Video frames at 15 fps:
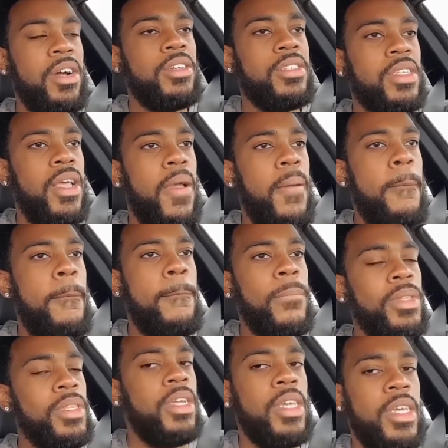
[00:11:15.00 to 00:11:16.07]
Then again, the
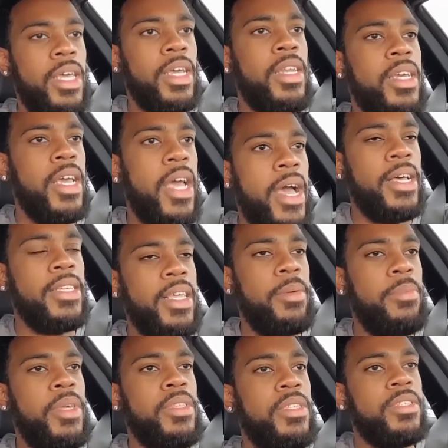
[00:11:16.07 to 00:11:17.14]
guys that beat the shit
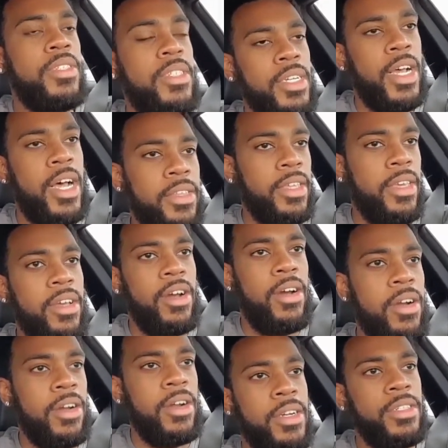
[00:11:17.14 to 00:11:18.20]
out their cars,
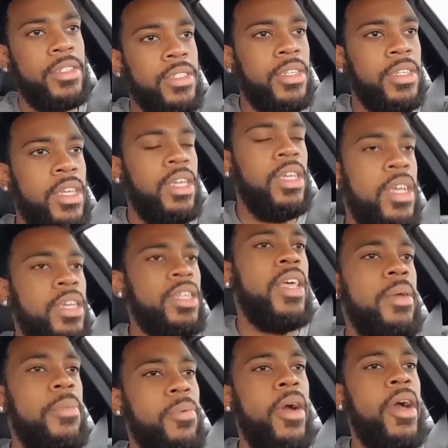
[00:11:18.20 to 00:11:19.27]
they probably only
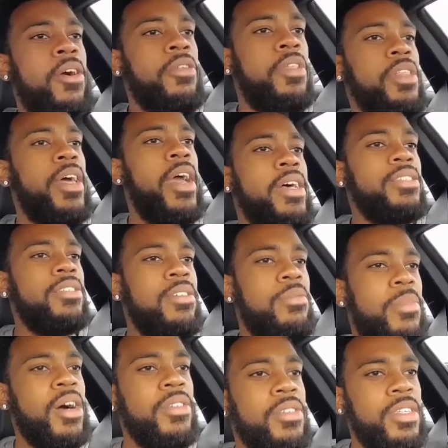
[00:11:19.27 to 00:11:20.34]
last to about
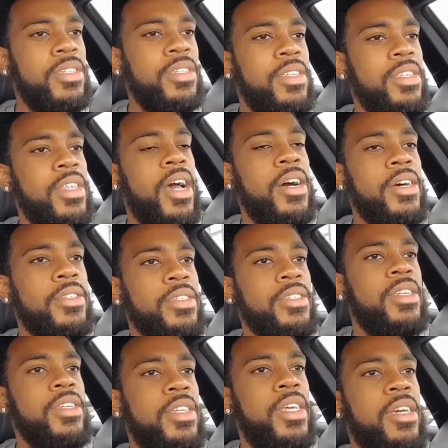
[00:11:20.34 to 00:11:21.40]
60,000 and they
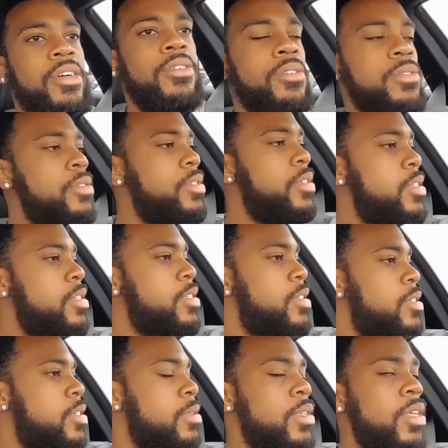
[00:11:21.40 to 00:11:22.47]
shit,
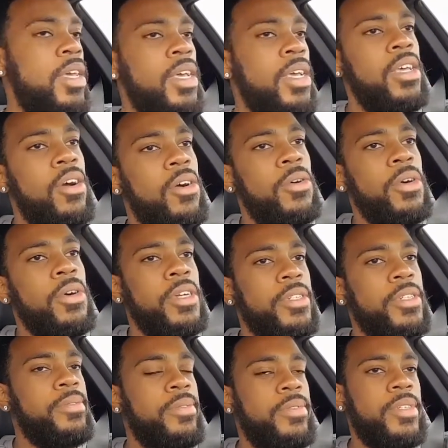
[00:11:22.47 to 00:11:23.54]
or
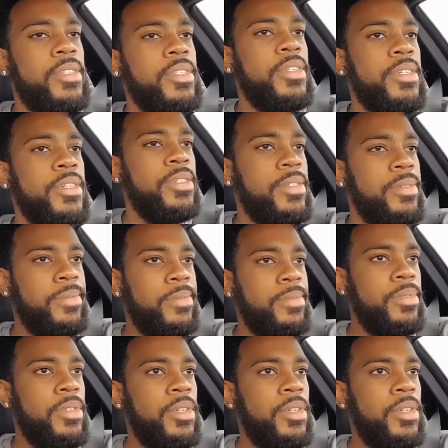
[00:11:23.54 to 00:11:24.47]
until whatever.